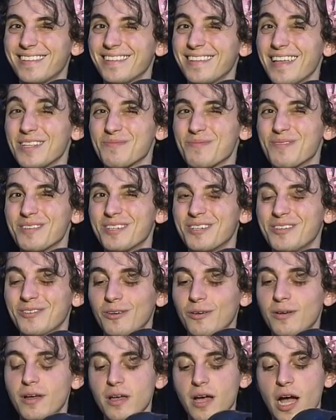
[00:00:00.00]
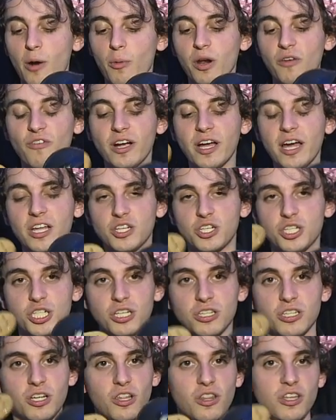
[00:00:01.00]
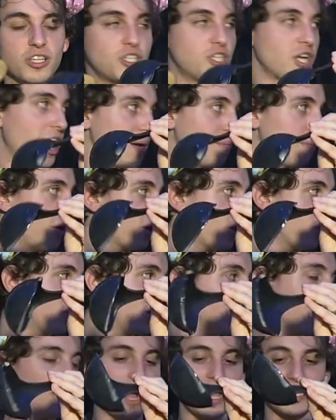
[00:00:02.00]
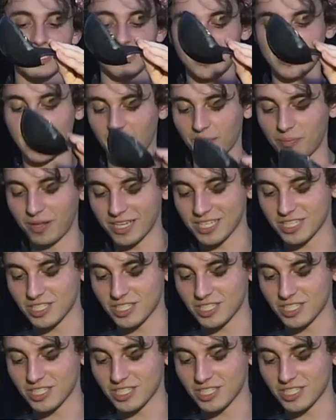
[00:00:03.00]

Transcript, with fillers: That's pretty cool. I wonder if I got a shit ton of these giant margarita glasses and I could play a